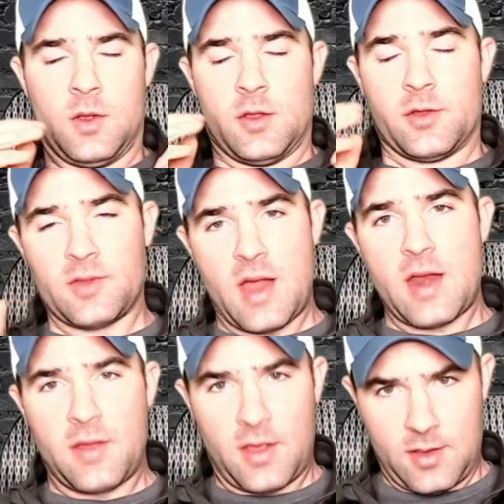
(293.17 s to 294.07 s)
there's a lot
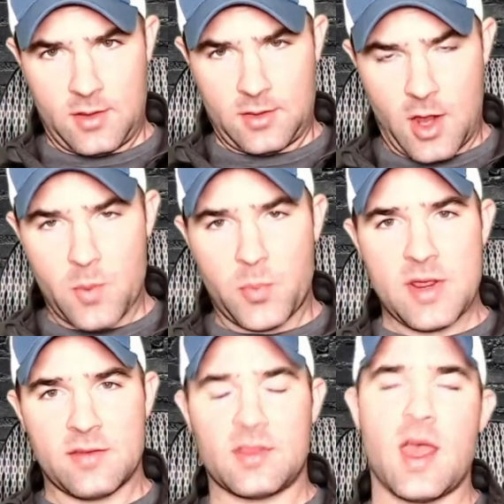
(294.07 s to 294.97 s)
of
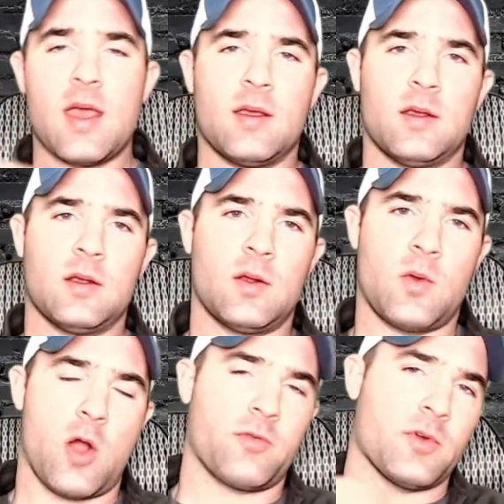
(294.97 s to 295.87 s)
companies that
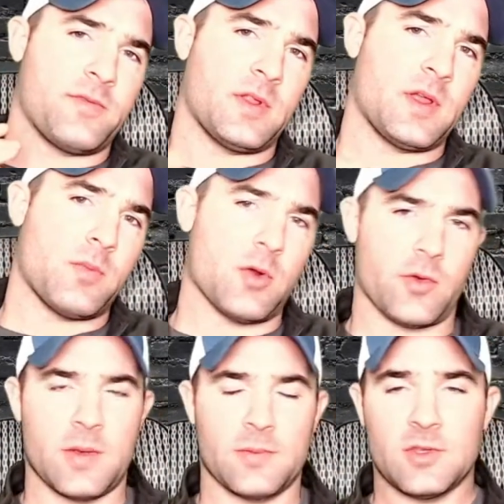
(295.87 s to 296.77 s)
offer affiliate
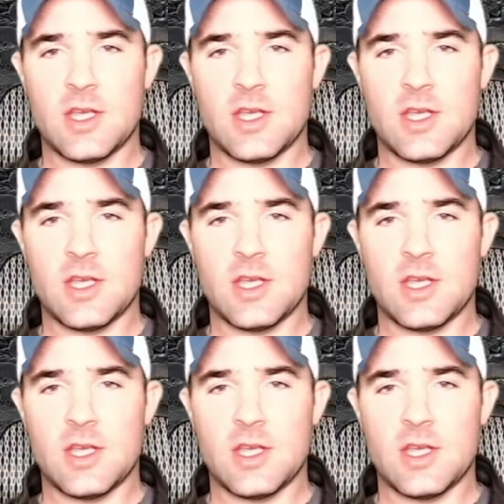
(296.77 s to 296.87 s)
programs.